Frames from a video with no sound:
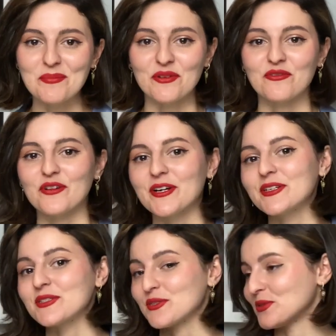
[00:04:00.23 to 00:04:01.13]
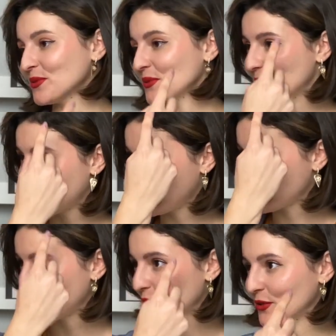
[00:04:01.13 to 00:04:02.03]
I prefer to
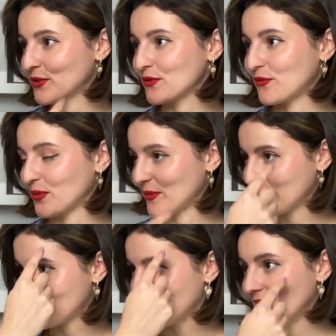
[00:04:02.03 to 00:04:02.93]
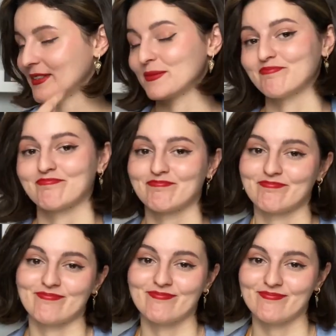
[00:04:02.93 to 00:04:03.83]
make photos from this side.
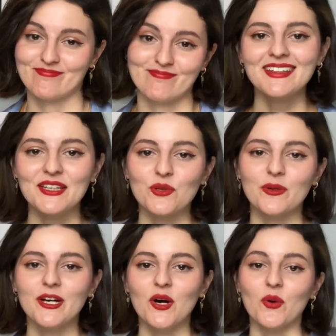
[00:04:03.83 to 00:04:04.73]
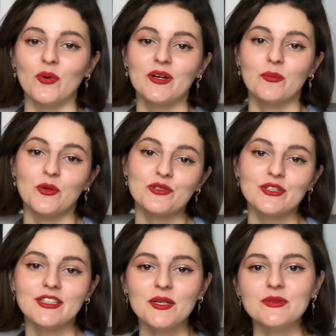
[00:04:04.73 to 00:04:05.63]
And here we go!
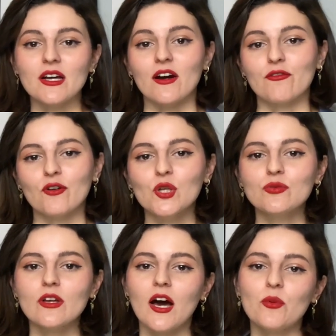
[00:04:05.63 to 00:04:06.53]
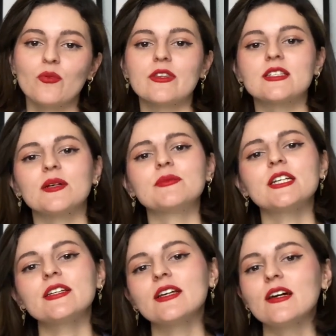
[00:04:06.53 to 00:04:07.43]
Posing tips are followed up with
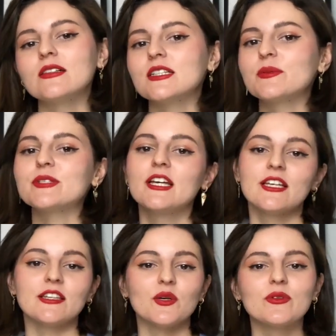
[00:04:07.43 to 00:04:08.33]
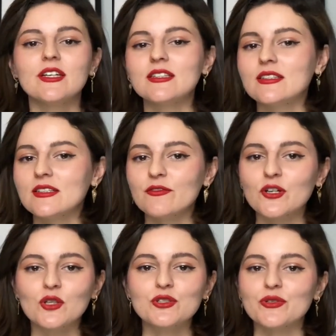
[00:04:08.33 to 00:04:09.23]
some technical tips, not that
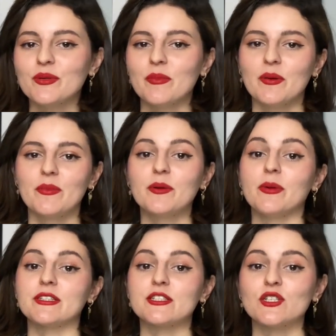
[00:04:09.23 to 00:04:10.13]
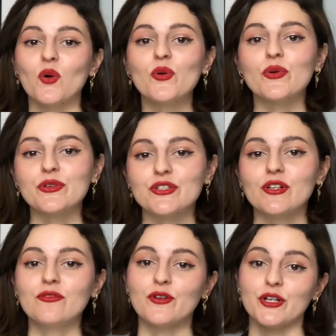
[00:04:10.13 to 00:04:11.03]
difficult to remember but so
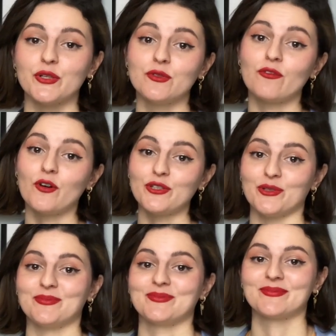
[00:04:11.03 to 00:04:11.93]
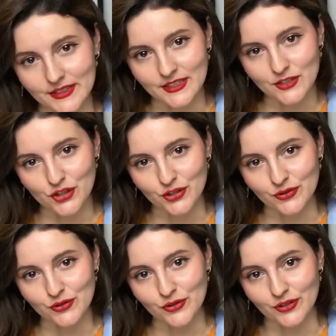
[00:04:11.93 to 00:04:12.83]
crucial for a good photo. Pay
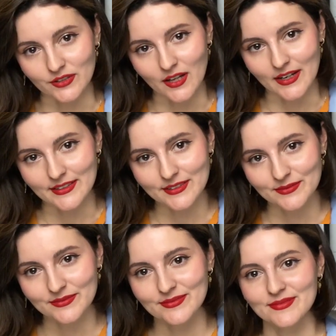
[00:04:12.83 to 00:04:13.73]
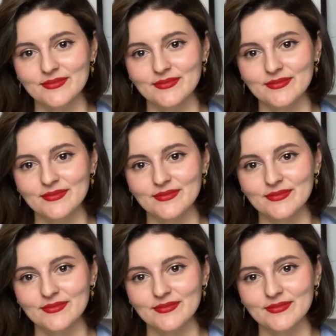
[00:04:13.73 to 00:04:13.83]
attention to your light.